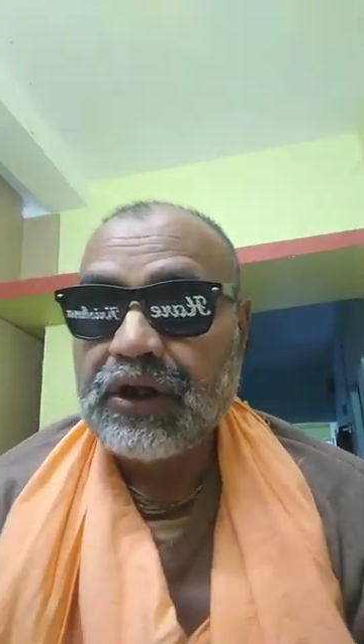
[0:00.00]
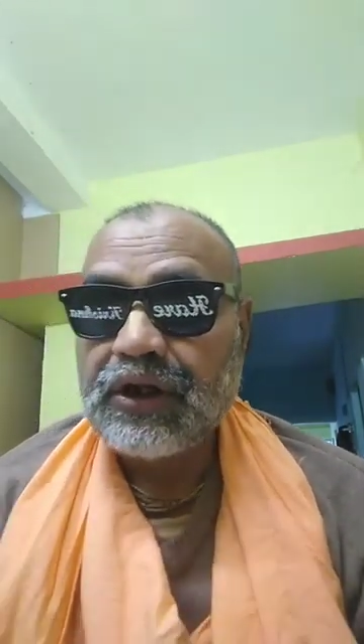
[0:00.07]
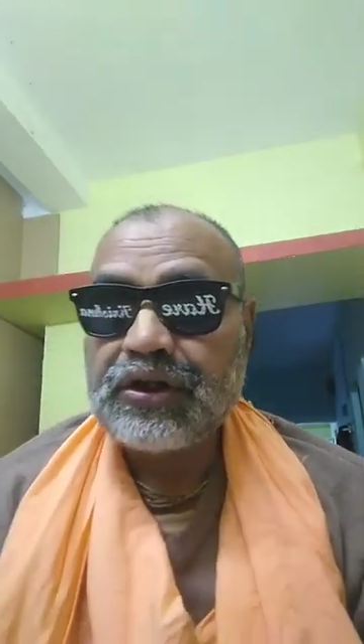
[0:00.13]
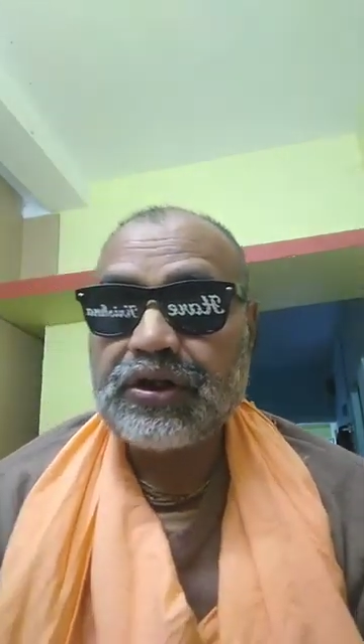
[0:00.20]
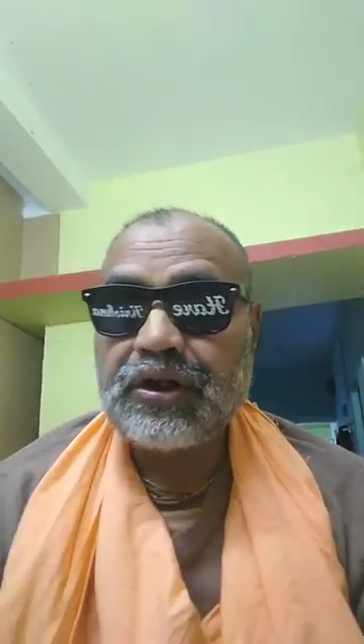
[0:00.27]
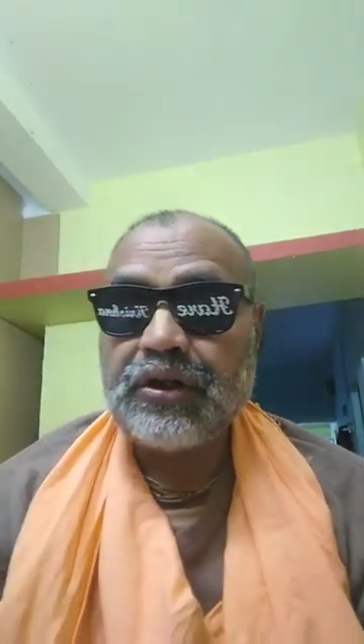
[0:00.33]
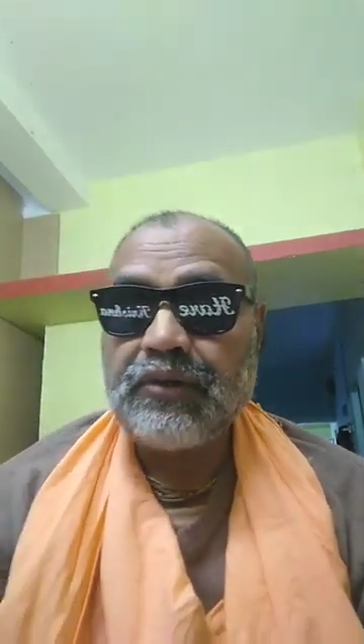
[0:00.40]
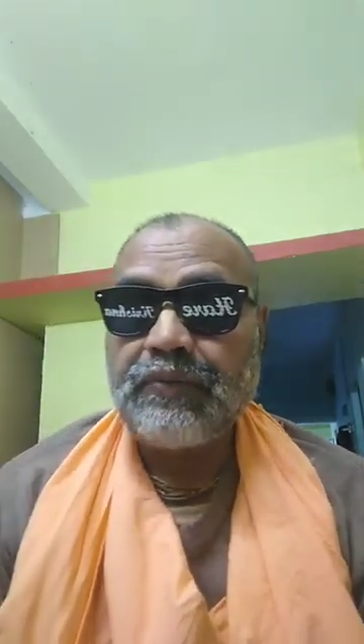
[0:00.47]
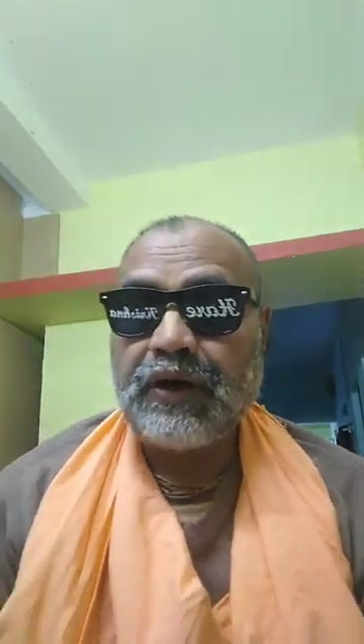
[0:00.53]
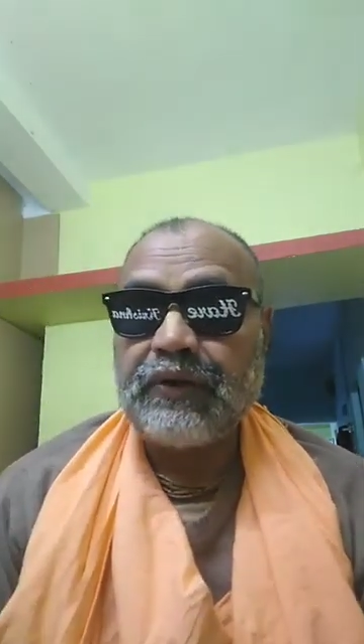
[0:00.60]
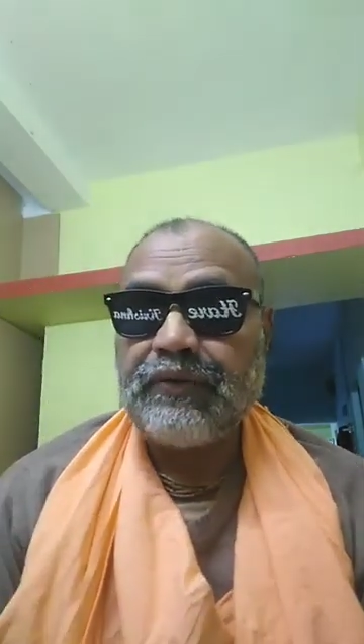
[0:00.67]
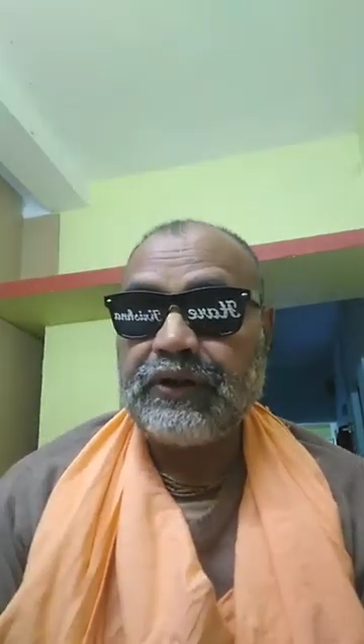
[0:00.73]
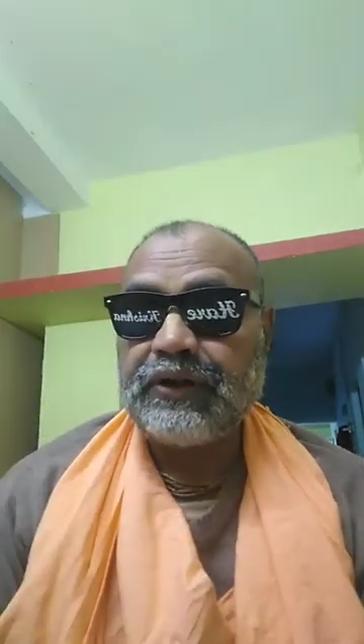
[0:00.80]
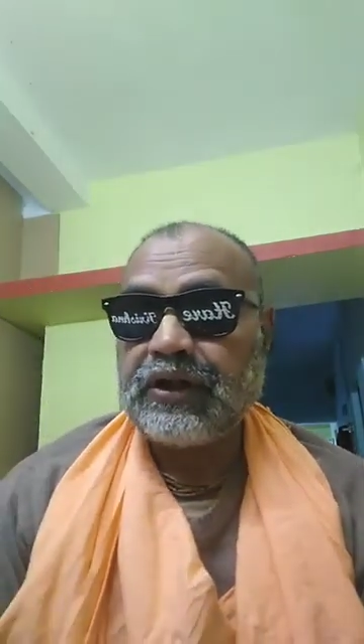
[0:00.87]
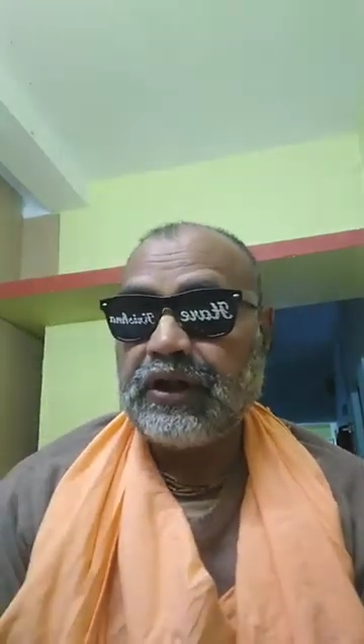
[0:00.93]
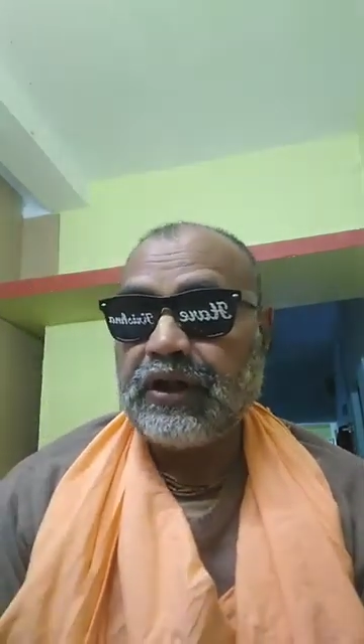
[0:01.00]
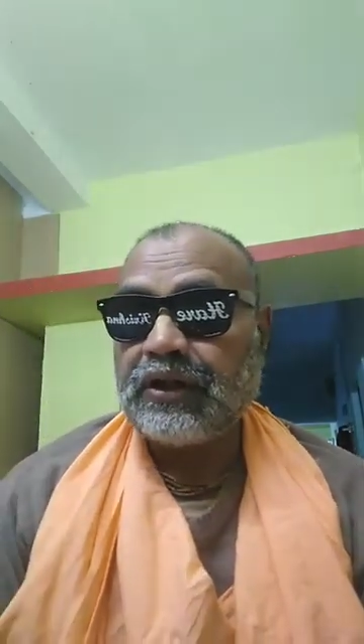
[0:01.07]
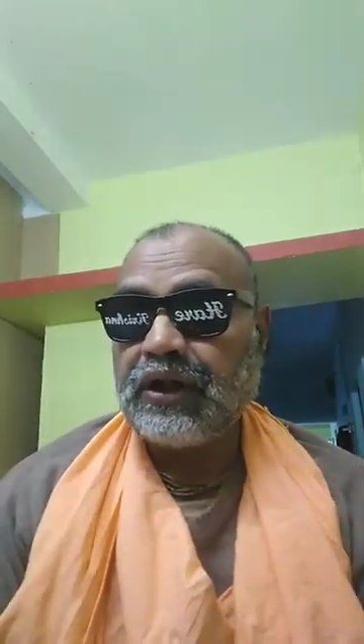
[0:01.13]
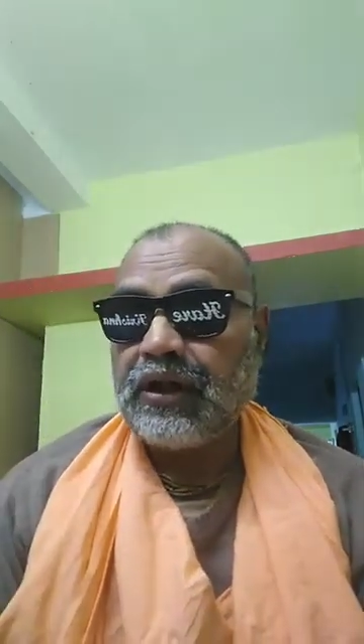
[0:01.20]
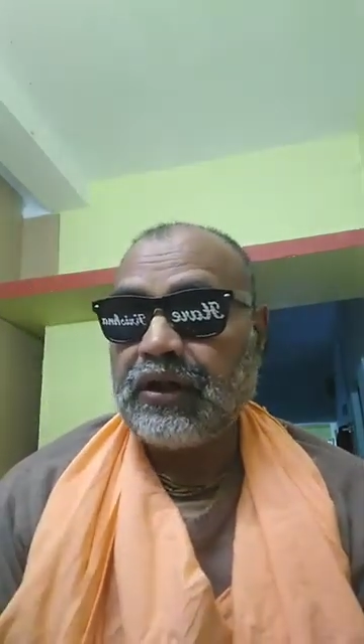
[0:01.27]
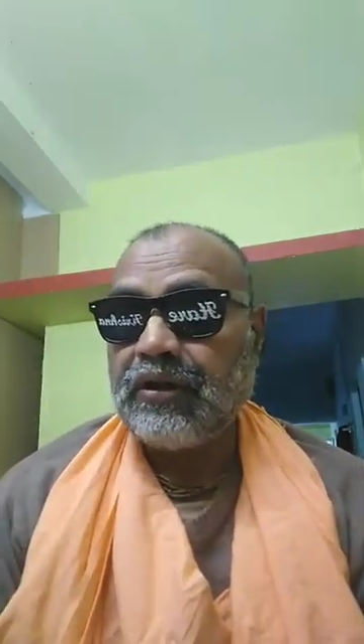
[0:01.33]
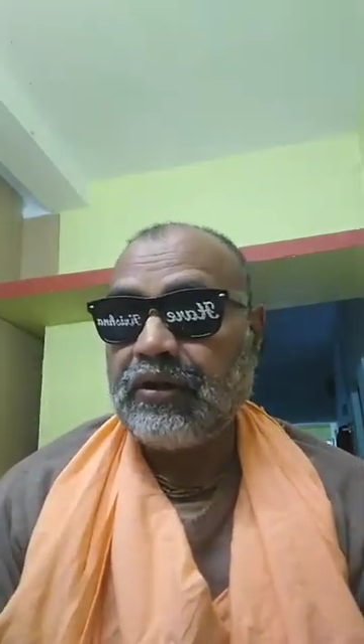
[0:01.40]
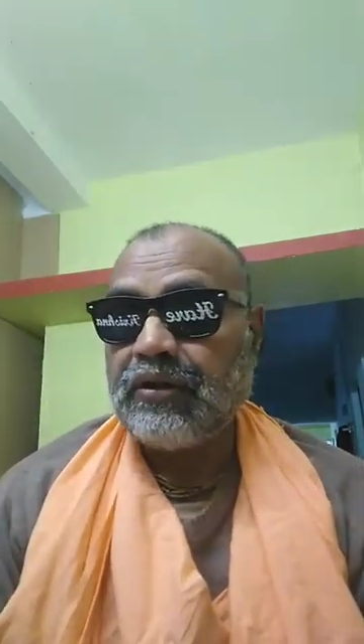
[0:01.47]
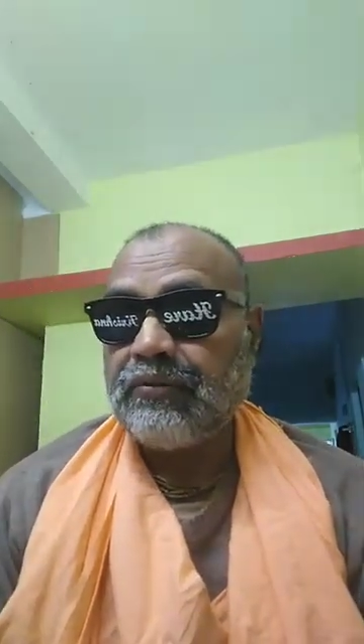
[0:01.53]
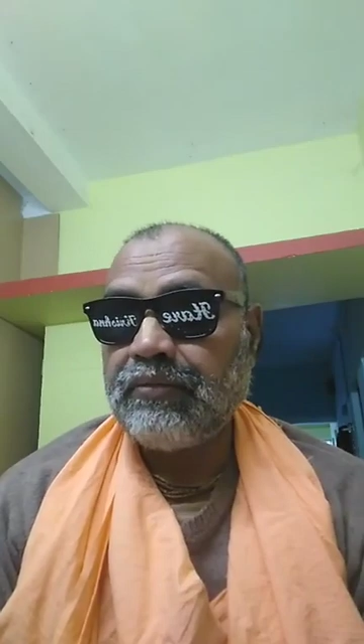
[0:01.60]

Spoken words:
Śrī Bhagavat Kirtan,